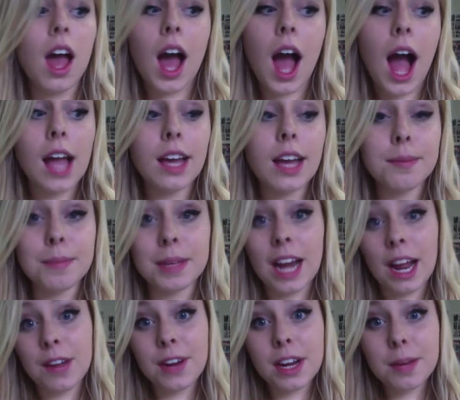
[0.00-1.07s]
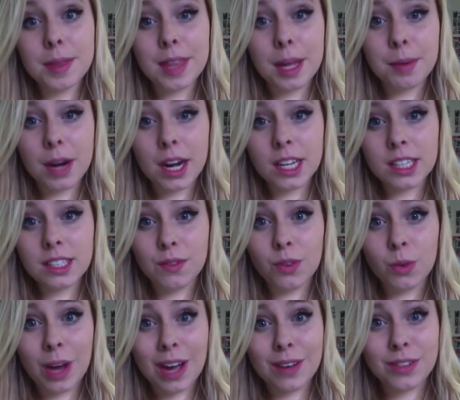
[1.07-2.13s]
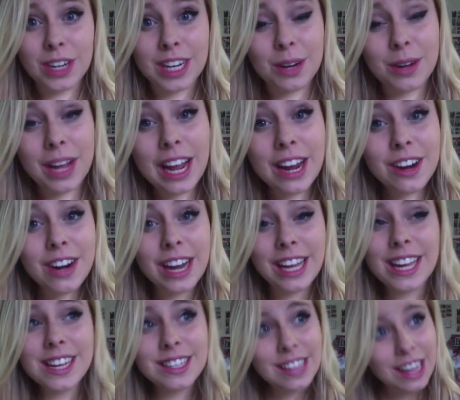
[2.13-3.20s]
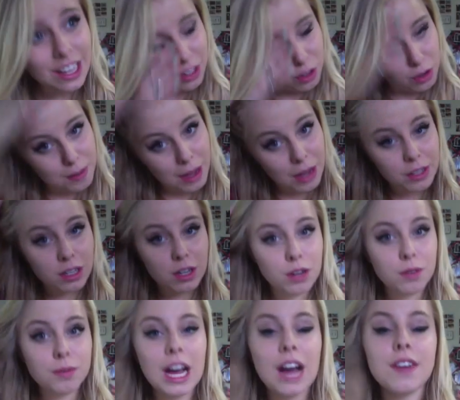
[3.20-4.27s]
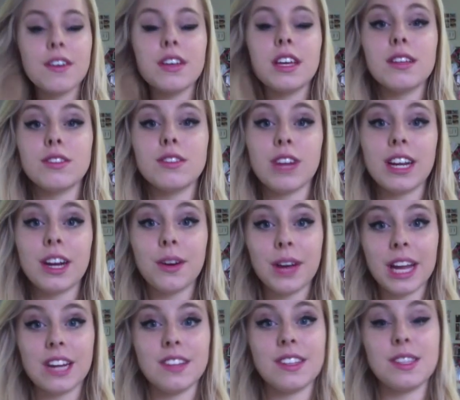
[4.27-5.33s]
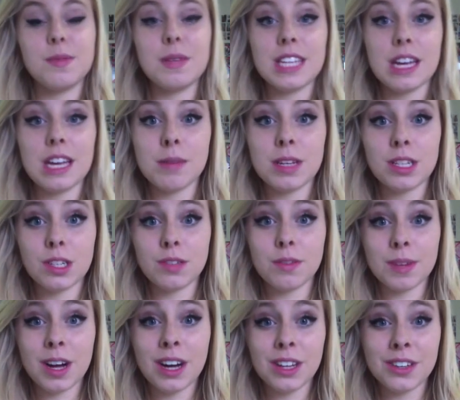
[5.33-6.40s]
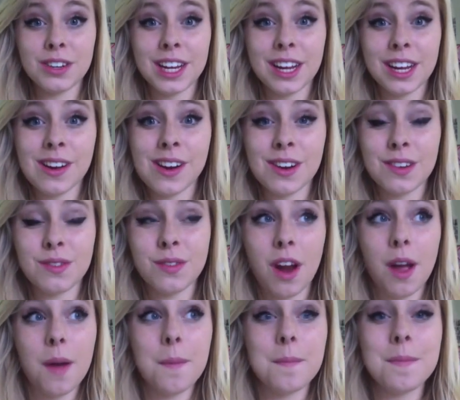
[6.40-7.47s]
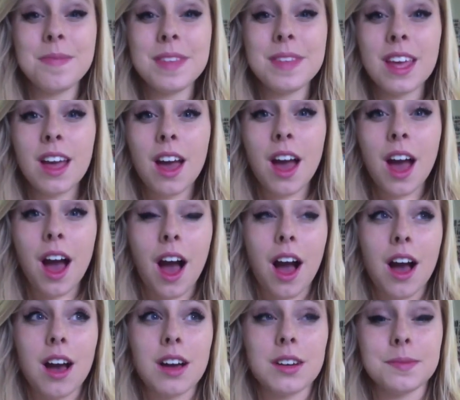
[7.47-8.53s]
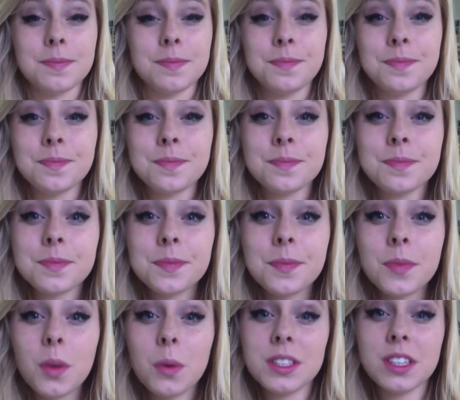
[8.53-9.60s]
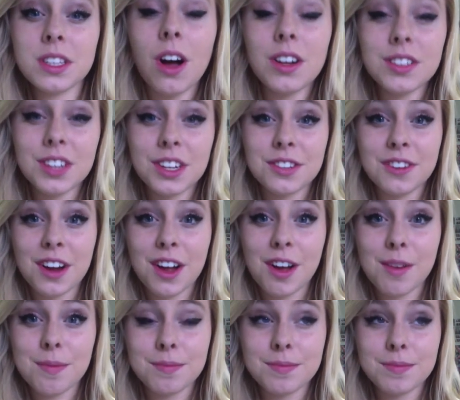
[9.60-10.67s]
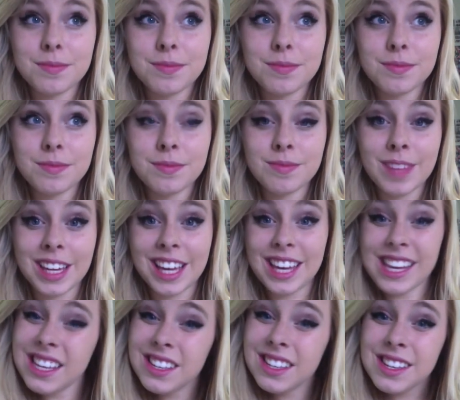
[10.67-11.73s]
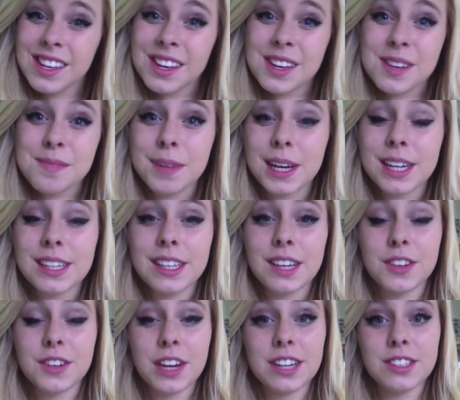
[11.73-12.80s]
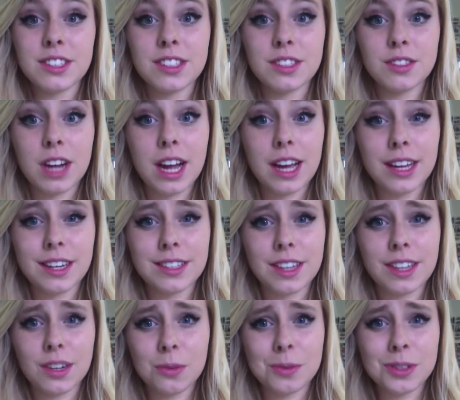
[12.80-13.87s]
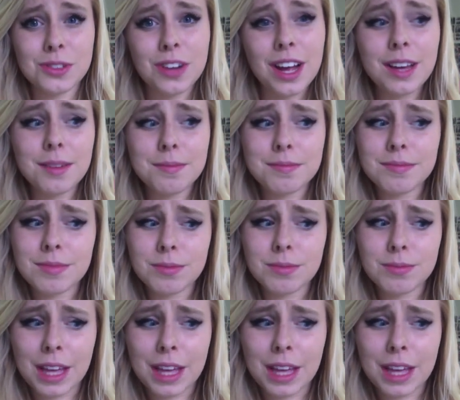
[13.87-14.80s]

I mean, I recommend that product if you have dried out hair. I can't tell you about, you know, how dried out hair that's been damaged from coloring or from, or from like heat. But if your hair is just dry and it's not normally dry, I